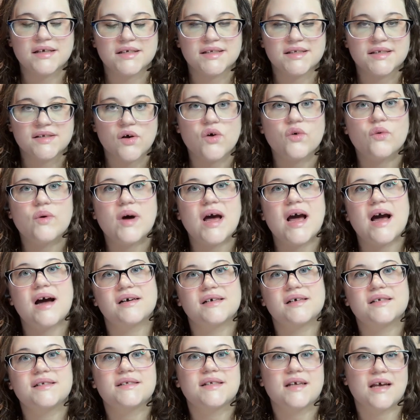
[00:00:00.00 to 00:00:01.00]
So,
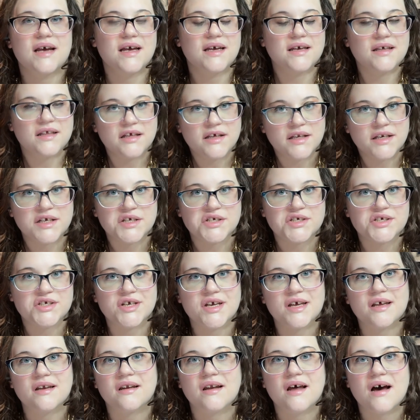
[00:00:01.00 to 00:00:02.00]
as a
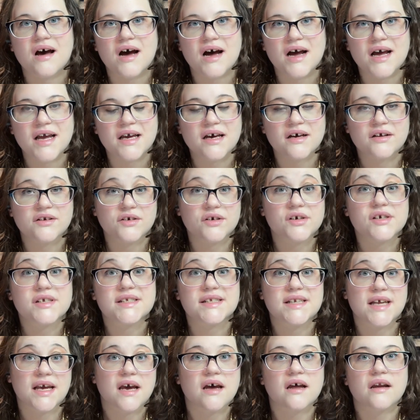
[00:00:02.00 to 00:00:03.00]
clinician, I
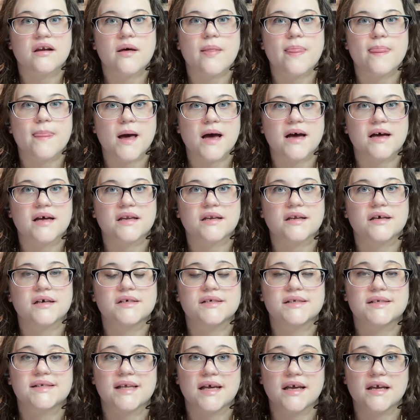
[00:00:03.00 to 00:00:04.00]
understand that
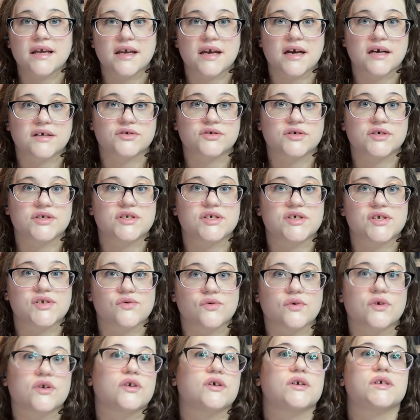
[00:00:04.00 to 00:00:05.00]
psychiatric
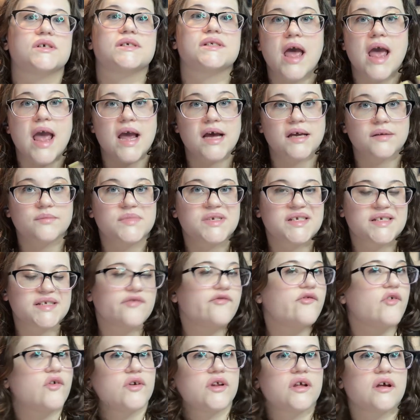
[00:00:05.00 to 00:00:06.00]
disorders and
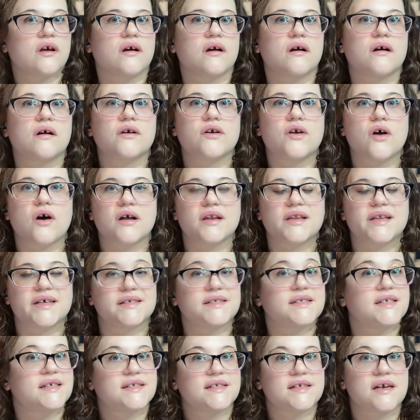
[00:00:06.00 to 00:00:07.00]
misophonia are not
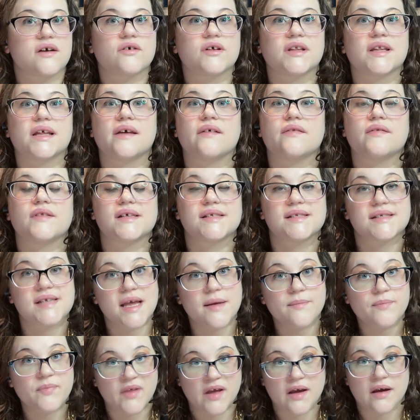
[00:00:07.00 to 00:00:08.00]
necessarily the
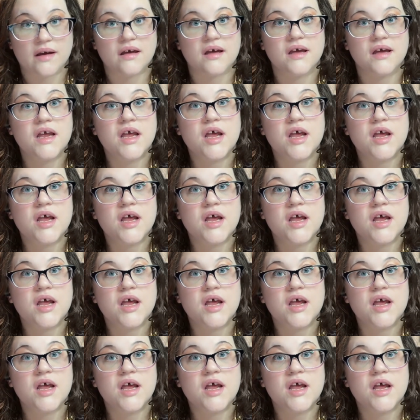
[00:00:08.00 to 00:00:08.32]
same thing,